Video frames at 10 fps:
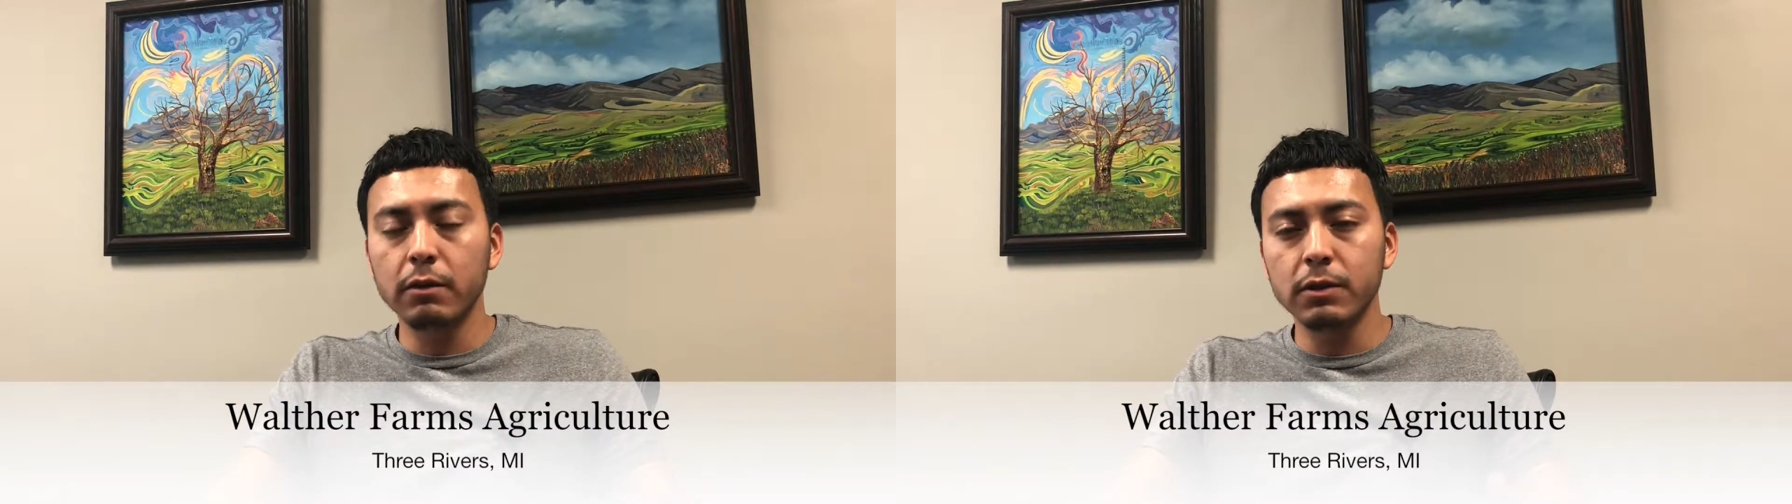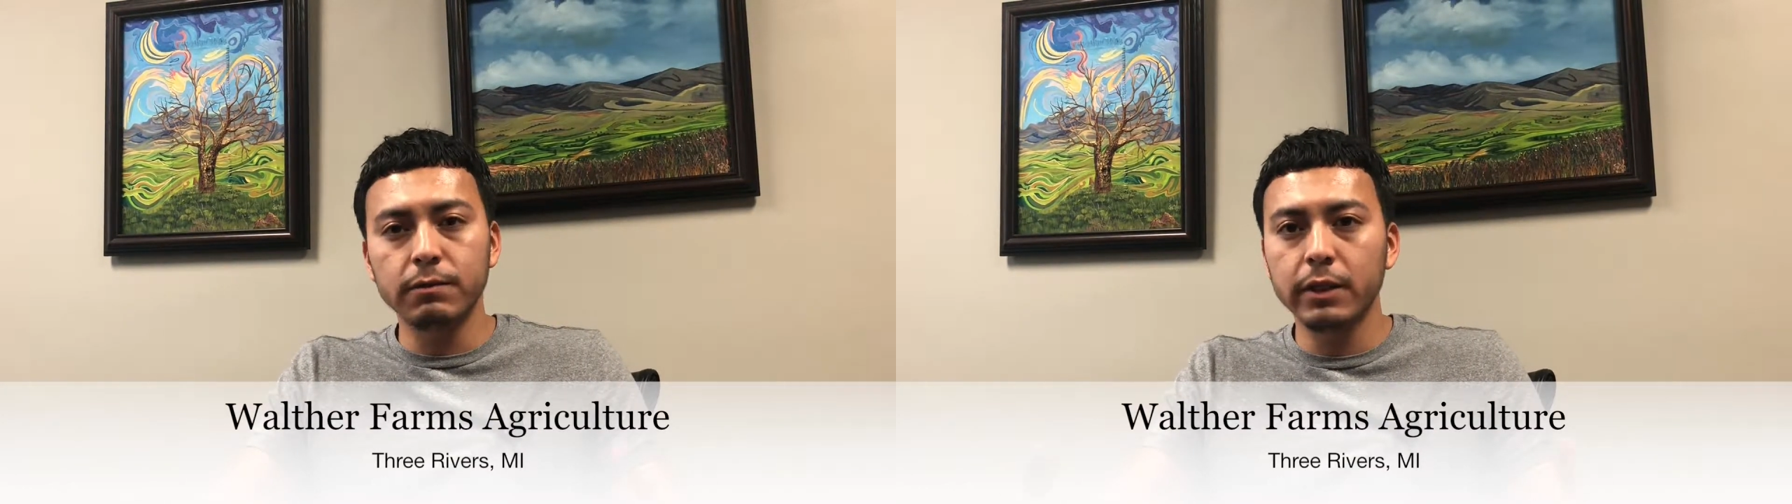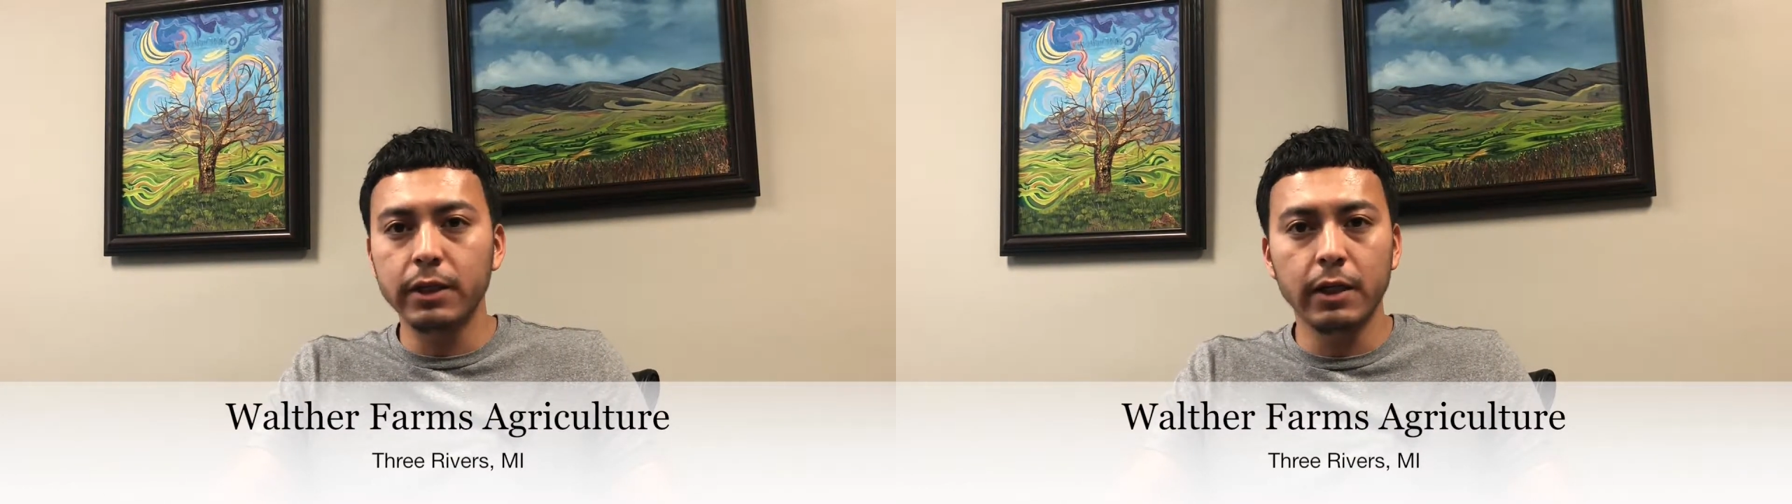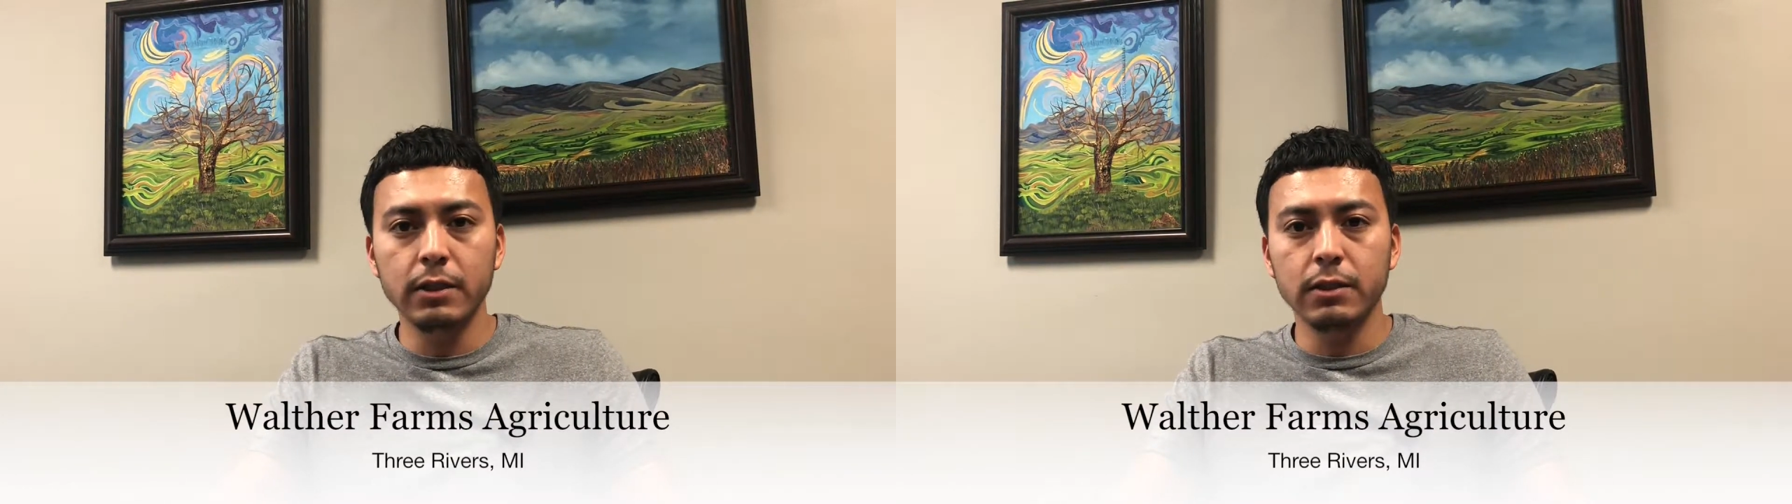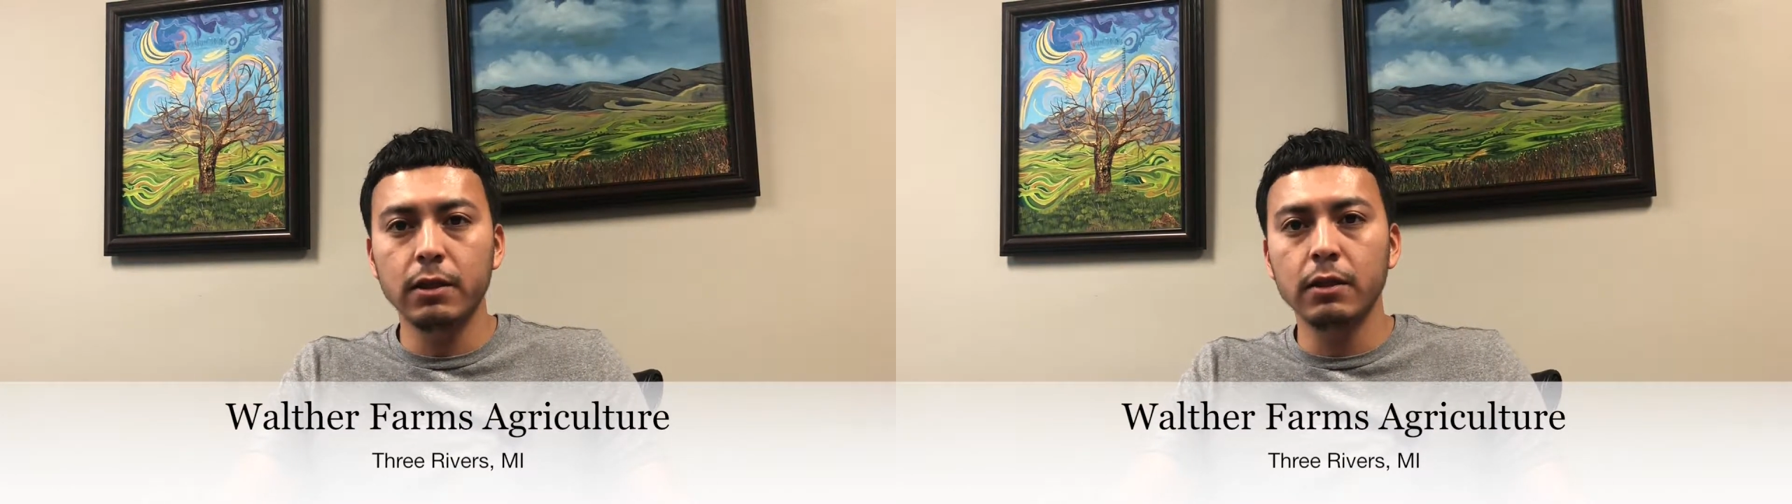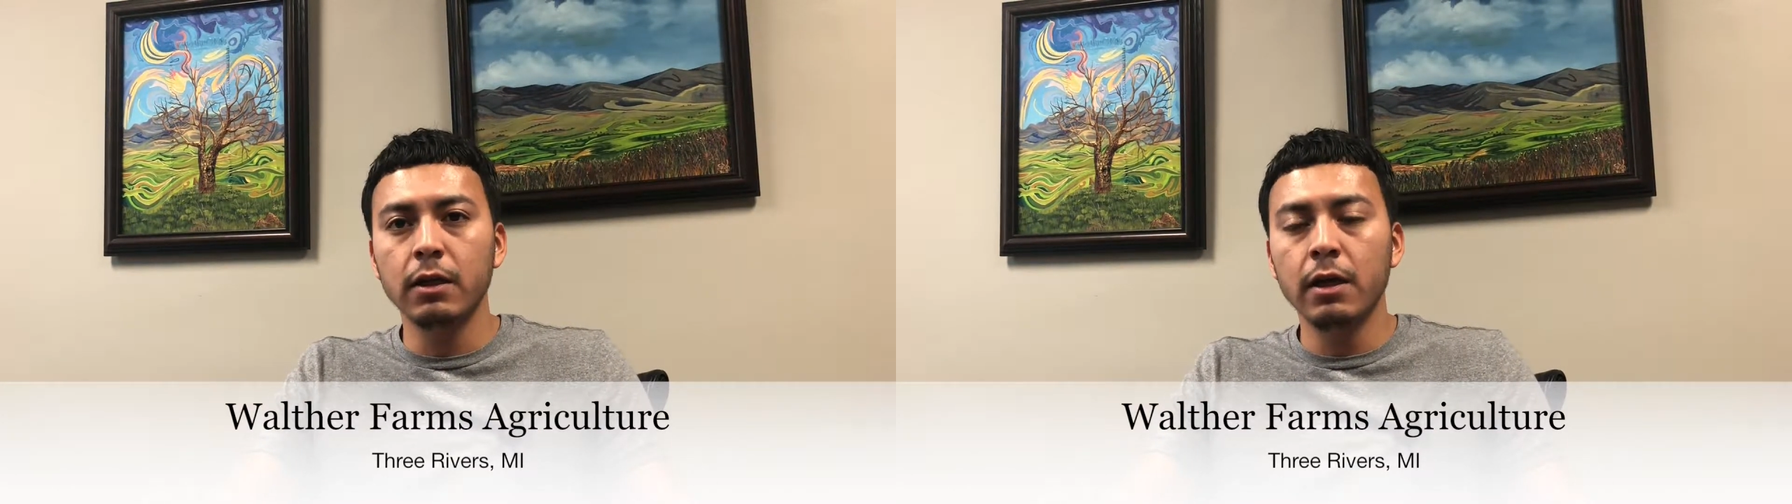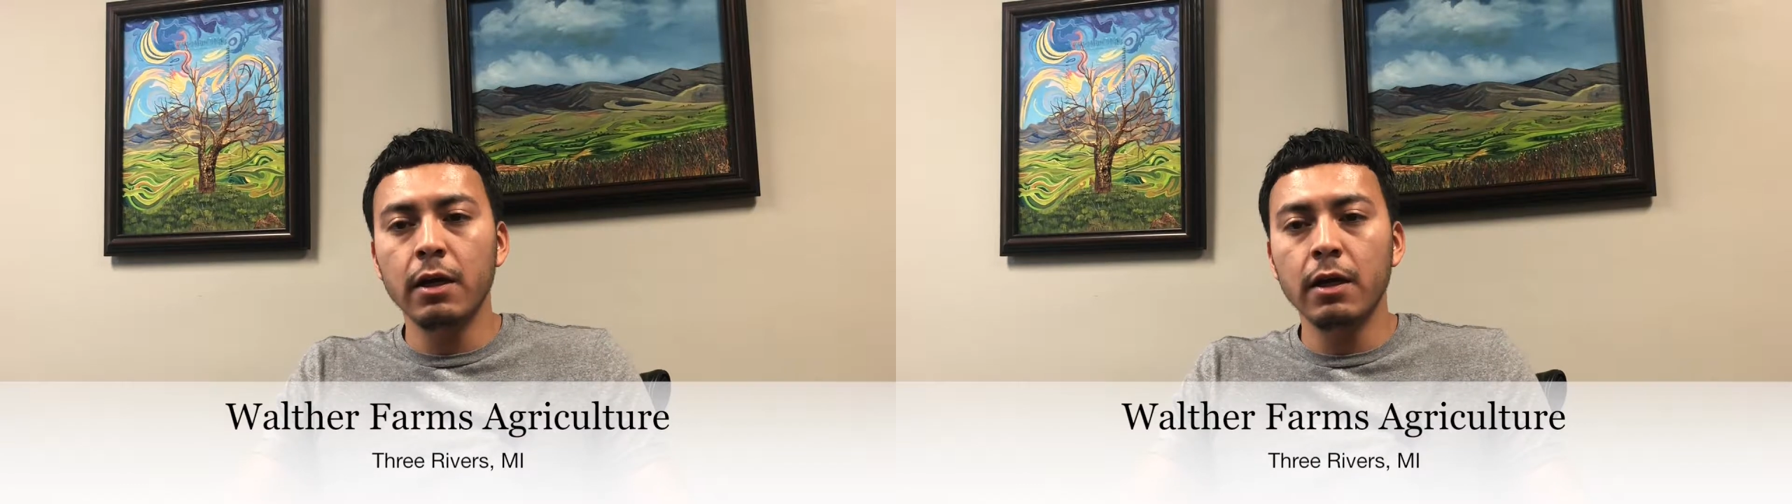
it was very hands-on.